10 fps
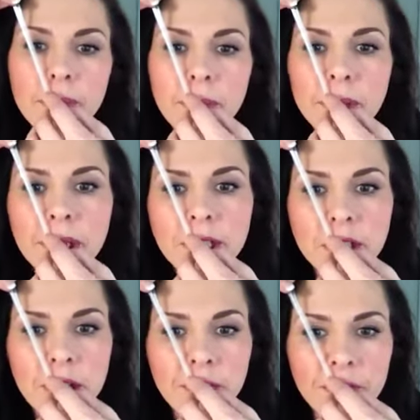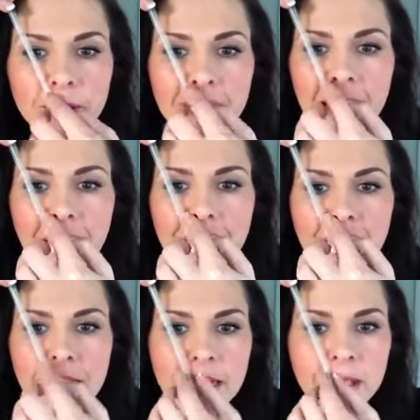because you come from the
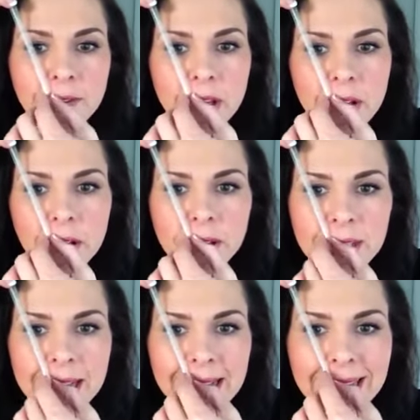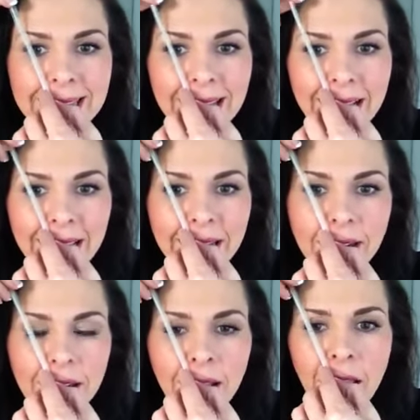outside edge of the nose
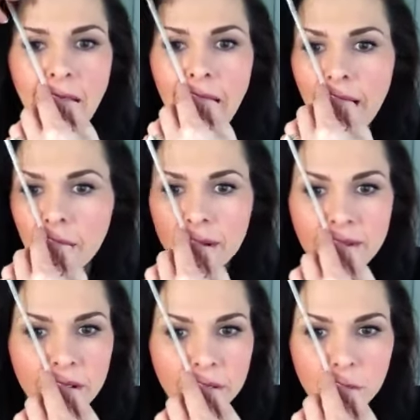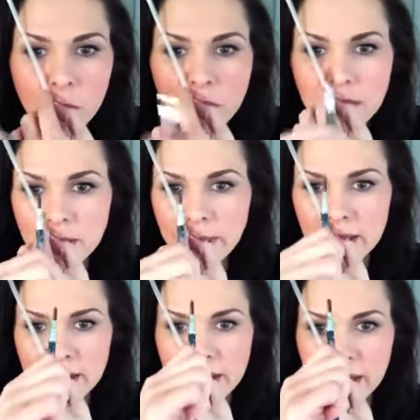again. However, you want to be
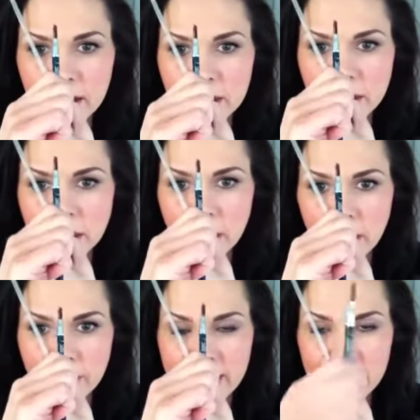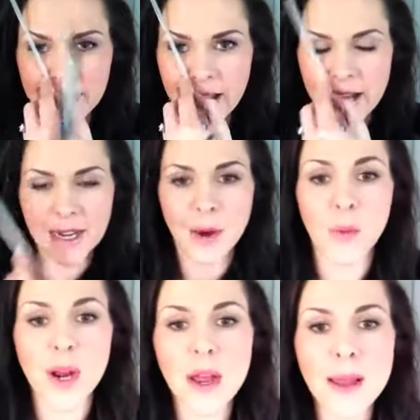looking directly ahead. Now,
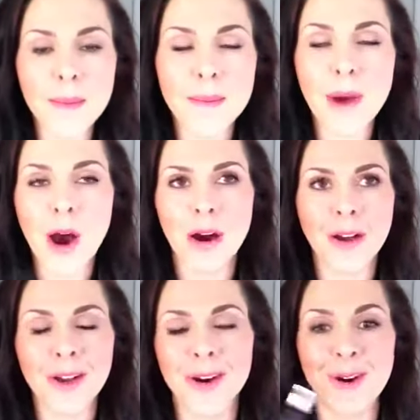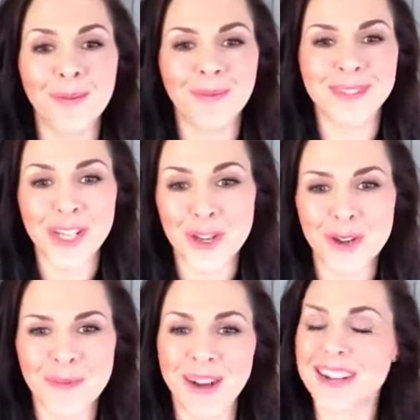when I mark
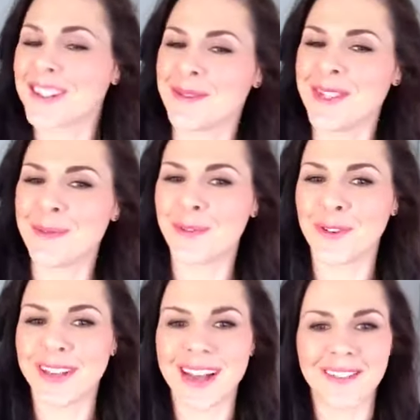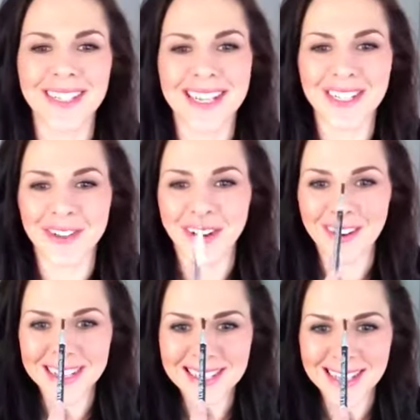onto my customers before they're having tattooing, I
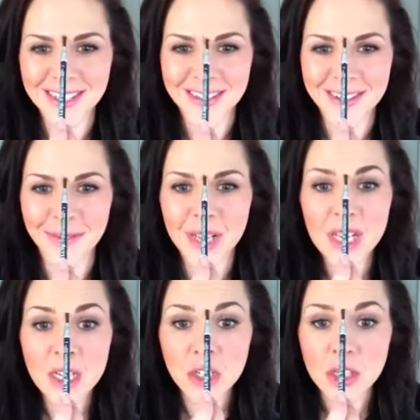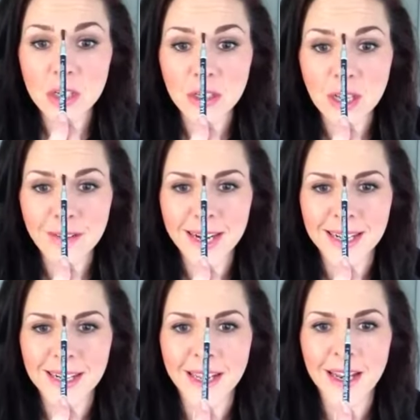always say to them, just look
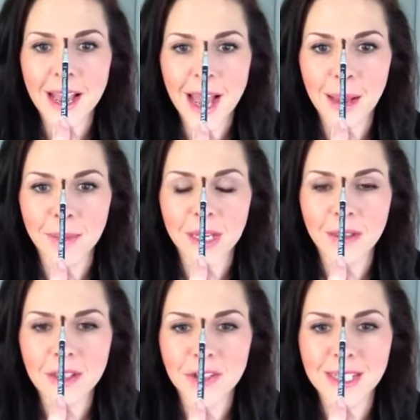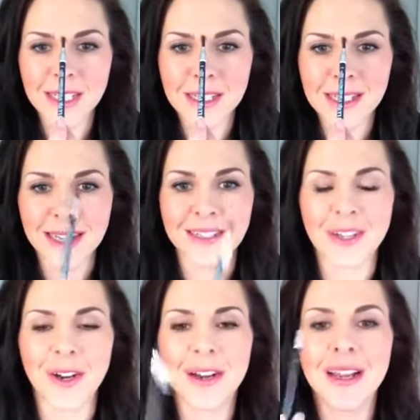directly at me, straight in the
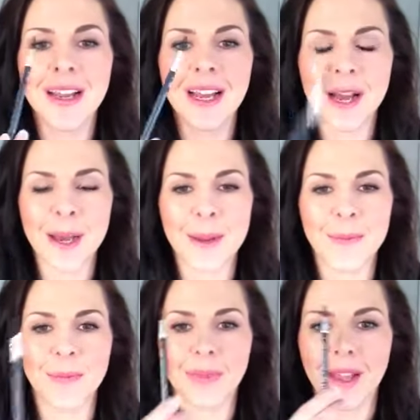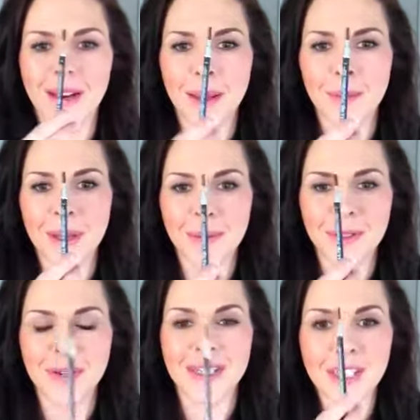centre. And I get people
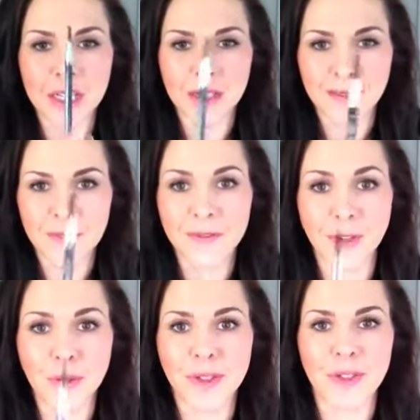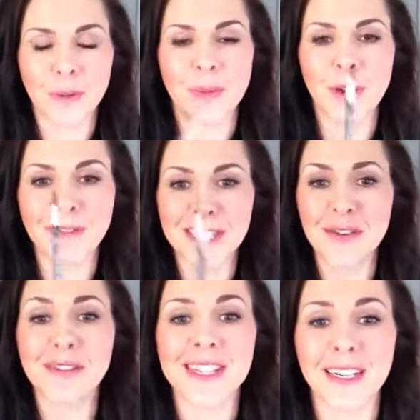to actually focus on me. Obviously,
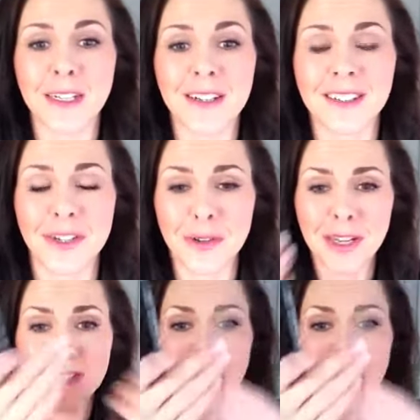not standing too close,